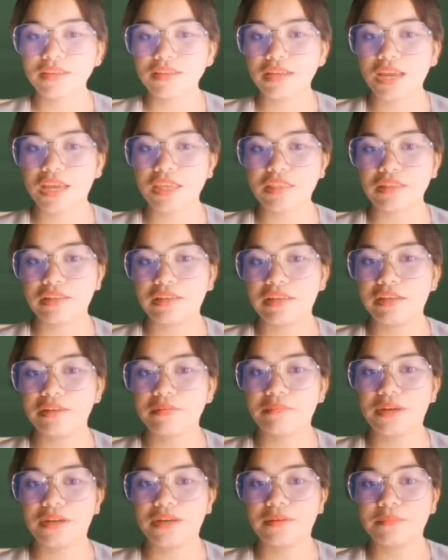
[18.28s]

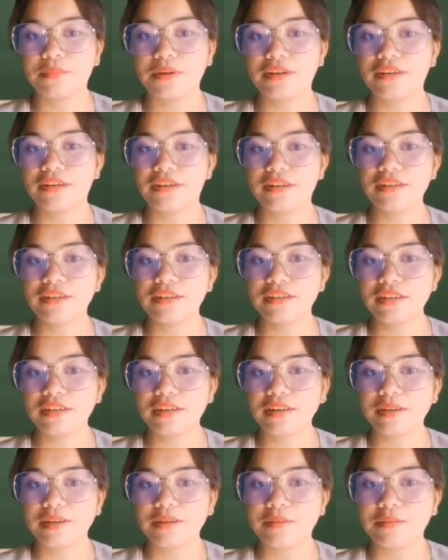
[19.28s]
Kathleen Maramara,
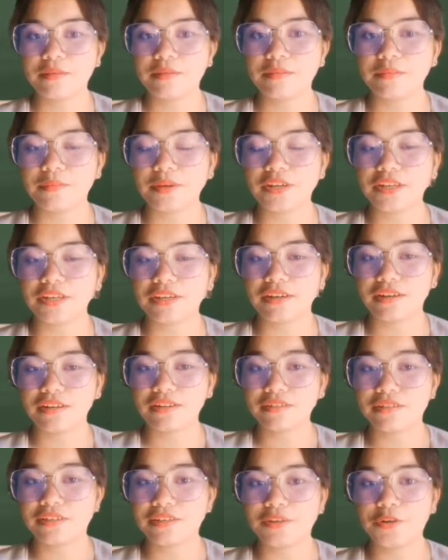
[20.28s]

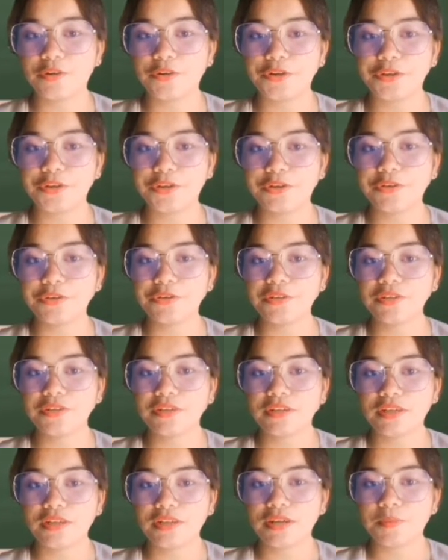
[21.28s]
Marical Gregorio,
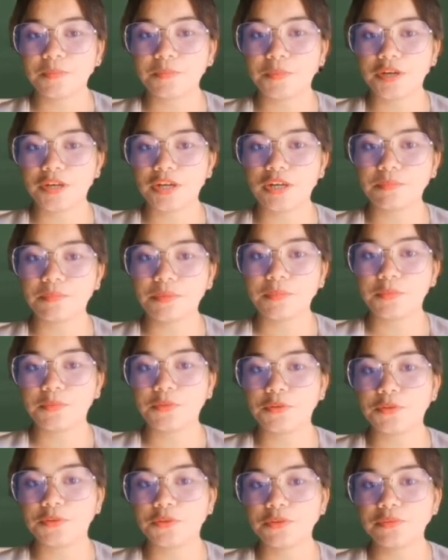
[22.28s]
Pearl
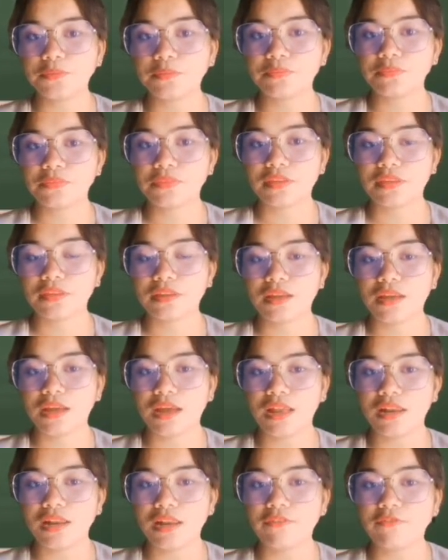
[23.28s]
Mamulo,
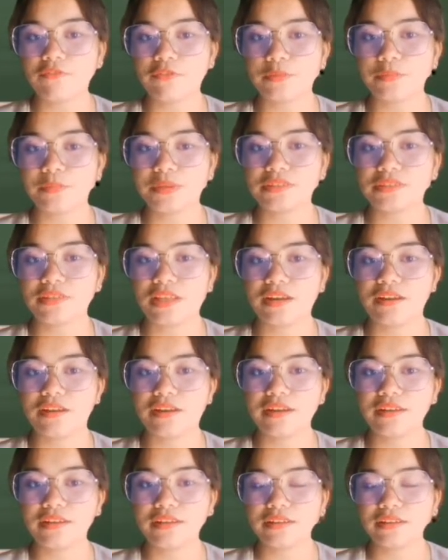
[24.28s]
Ella
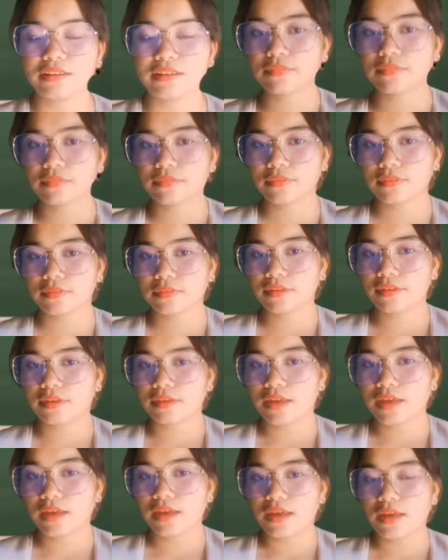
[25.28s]
Fermentera,
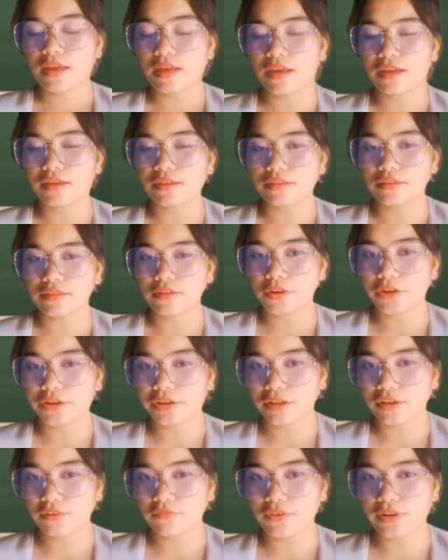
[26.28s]
and
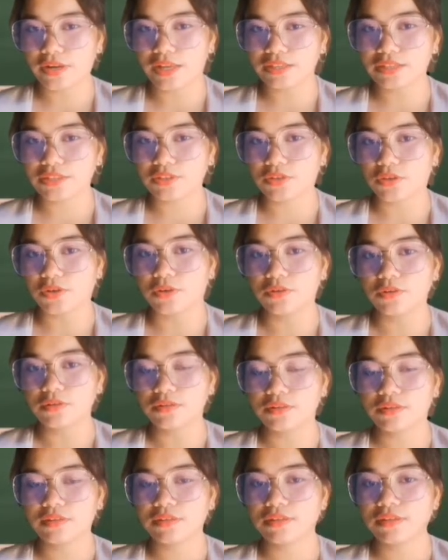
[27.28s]
Loida Velasco.
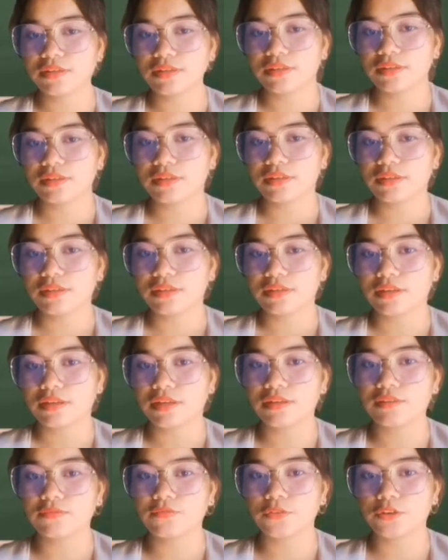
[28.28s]

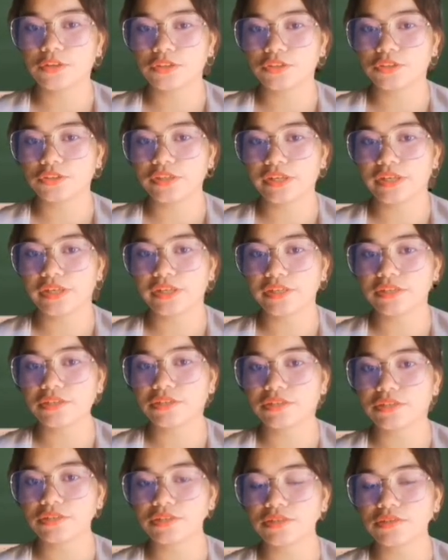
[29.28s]
And for
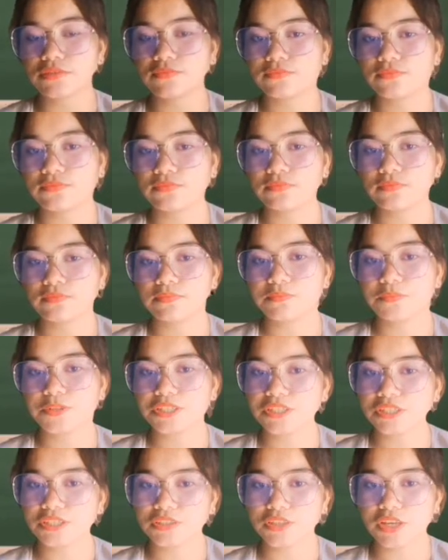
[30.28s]
today's
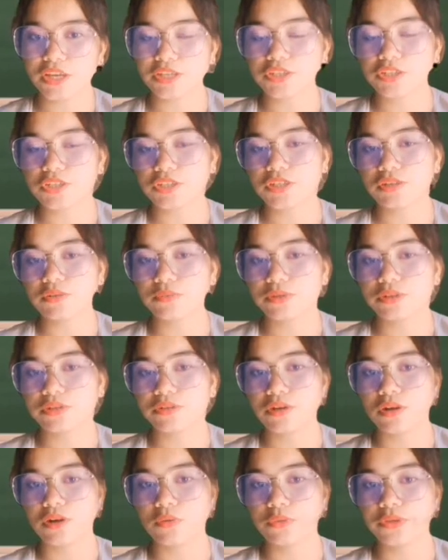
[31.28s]
presentation,
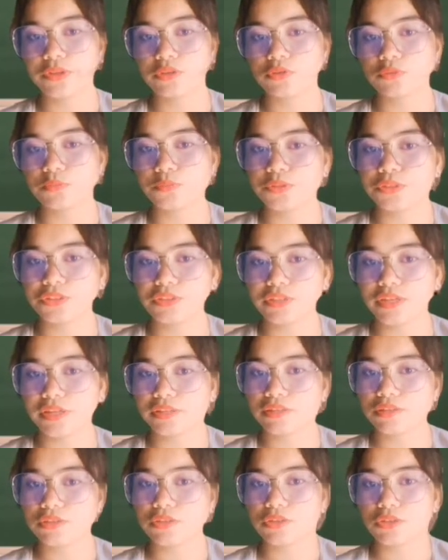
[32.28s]
we're going to
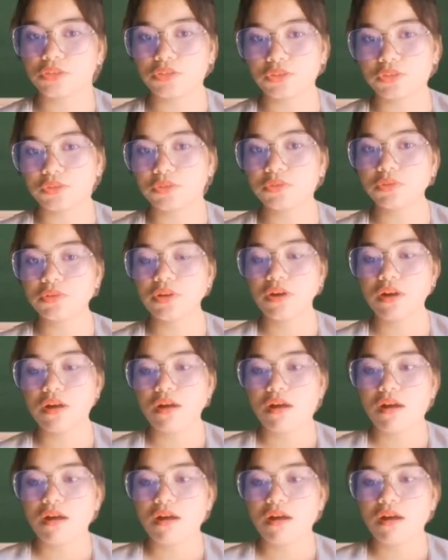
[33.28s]
present to you